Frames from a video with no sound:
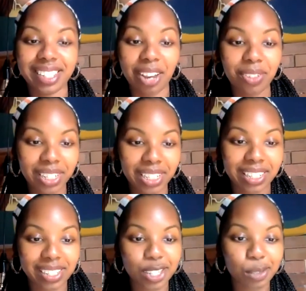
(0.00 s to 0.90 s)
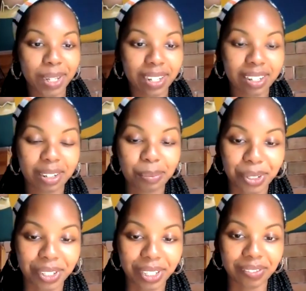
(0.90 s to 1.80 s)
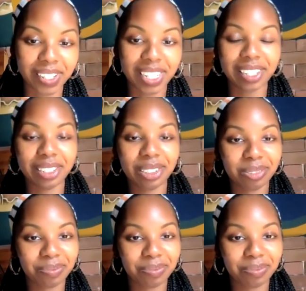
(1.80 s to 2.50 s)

Definitely an intimate community over there.